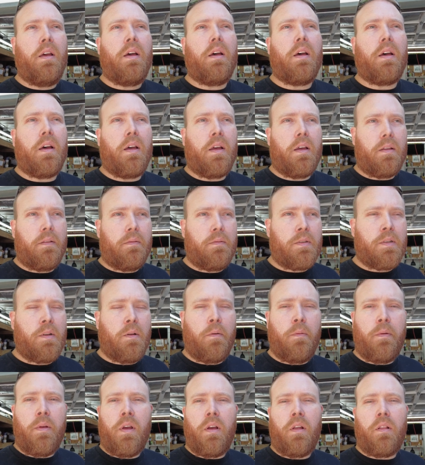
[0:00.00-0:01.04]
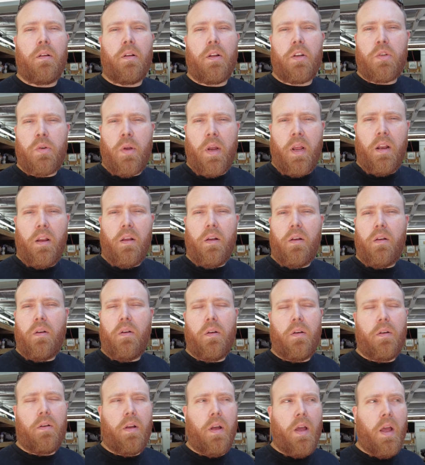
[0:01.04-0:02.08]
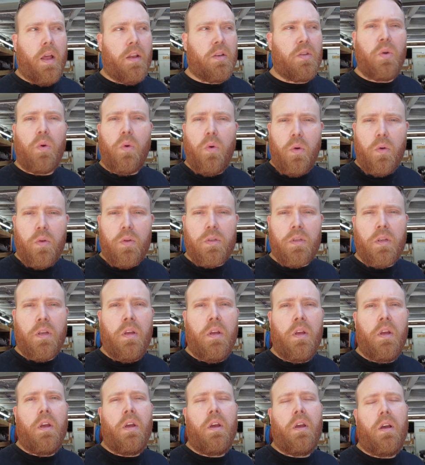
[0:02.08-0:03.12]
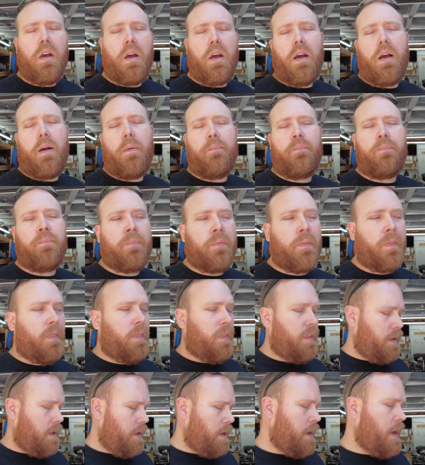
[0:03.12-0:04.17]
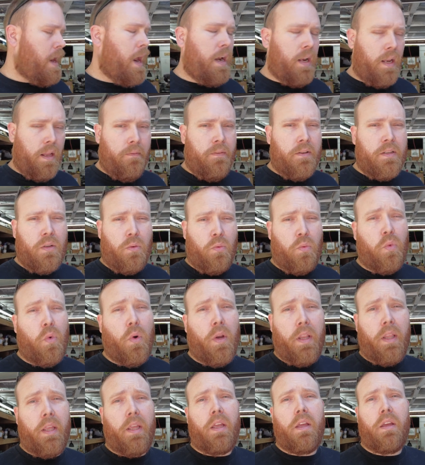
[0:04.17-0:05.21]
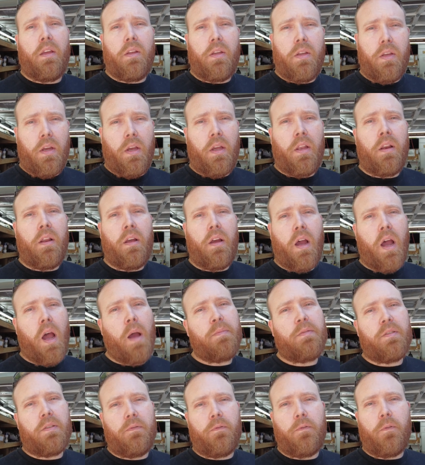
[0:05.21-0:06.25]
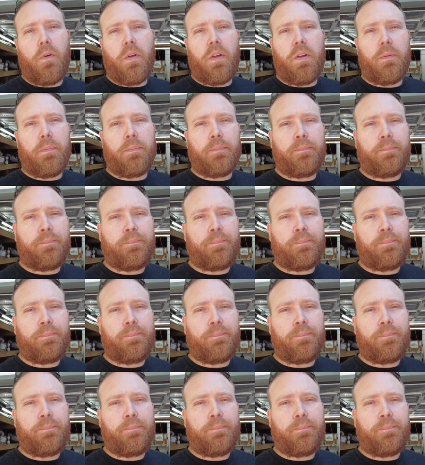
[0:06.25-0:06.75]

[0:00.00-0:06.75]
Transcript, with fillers: a snowmobile or a trailer or uh, tools, um, an idle leaf is a really good option for you.